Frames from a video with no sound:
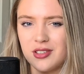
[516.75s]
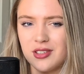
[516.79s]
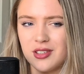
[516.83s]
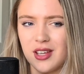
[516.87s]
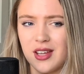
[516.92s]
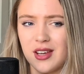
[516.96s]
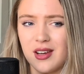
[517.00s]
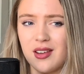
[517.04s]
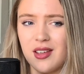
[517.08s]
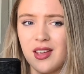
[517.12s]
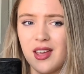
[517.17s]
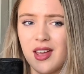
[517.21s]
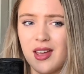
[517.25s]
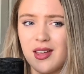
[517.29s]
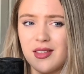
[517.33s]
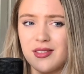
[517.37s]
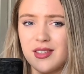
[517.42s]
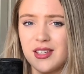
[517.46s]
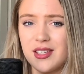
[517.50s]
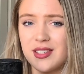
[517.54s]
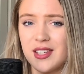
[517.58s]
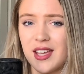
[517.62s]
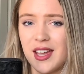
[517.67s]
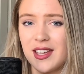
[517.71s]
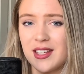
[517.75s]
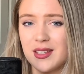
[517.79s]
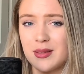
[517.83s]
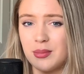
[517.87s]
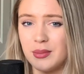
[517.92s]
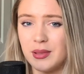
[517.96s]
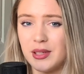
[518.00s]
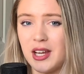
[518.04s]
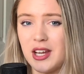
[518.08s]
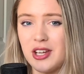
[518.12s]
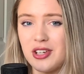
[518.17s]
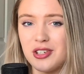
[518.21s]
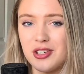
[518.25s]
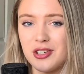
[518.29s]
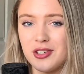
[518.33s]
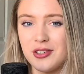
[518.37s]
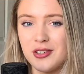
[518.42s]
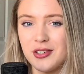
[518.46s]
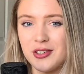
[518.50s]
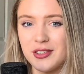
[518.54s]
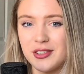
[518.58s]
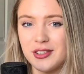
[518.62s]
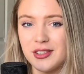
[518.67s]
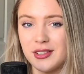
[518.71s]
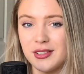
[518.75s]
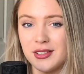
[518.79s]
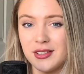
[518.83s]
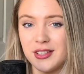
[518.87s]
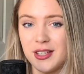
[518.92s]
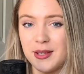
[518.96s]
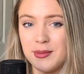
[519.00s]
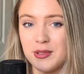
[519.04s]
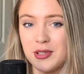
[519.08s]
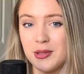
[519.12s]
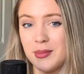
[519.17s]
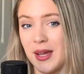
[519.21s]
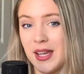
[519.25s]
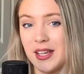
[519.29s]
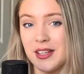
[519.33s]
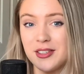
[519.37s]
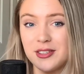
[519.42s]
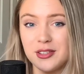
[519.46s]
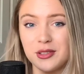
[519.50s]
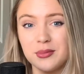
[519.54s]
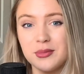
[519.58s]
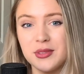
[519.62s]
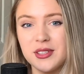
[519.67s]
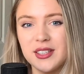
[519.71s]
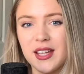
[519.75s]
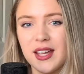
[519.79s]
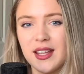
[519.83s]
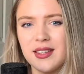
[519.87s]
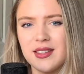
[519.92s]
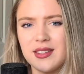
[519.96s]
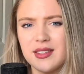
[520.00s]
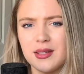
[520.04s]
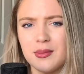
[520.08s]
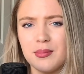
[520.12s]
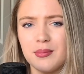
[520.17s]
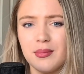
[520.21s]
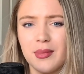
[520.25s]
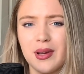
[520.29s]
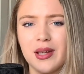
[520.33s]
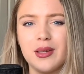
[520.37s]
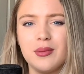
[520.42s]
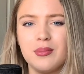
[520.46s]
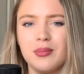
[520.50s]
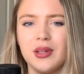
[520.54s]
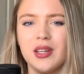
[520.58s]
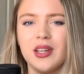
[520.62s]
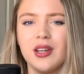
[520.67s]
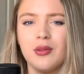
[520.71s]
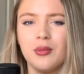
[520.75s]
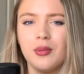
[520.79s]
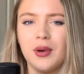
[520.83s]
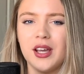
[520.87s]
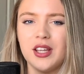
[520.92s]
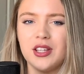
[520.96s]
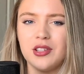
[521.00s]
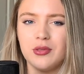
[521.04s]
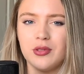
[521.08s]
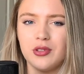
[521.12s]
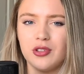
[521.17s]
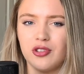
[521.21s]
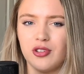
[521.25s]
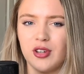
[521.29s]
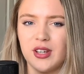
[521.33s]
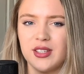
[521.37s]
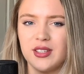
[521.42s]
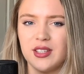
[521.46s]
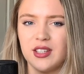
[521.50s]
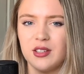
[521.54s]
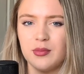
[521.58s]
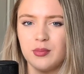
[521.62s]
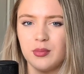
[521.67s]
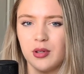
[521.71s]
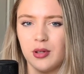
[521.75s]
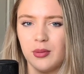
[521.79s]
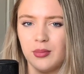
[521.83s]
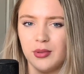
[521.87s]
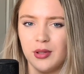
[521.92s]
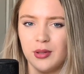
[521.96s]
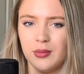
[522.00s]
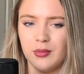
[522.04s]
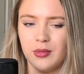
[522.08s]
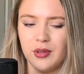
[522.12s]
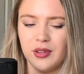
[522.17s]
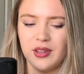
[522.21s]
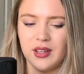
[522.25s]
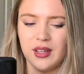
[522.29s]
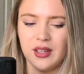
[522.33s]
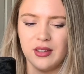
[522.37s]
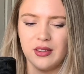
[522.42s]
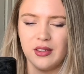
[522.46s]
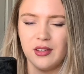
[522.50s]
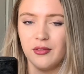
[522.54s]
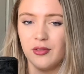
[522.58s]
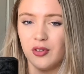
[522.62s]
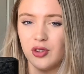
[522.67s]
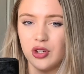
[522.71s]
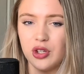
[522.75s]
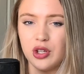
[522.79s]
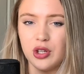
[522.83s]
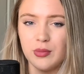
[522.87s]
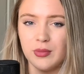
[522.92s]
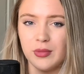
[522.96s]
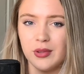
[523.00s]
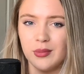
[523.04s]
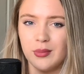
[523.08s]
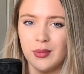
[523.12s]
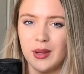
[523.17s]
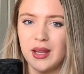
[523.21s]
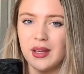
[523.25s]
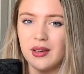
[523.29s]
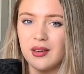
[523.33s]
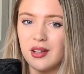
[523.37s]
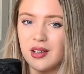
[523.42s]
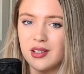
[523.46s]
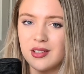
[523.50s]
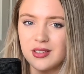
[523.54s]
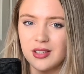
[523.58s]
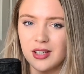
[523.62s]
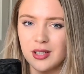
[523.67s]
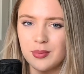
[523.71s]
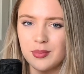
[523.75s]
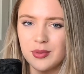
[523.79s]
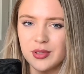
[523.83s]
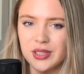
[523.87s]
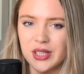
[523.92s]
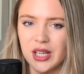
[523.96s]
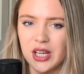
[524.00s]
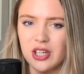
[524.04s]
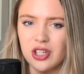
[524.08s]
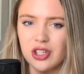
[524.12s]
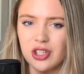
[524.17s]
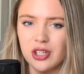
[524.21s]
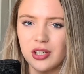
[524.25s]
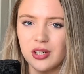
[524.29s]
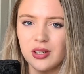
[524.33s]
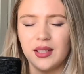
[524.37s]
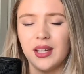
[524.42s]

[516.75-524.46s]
then this explanation does seem to make some sense and might be a way to address this problem within the von Neumann-Wigner interpretation.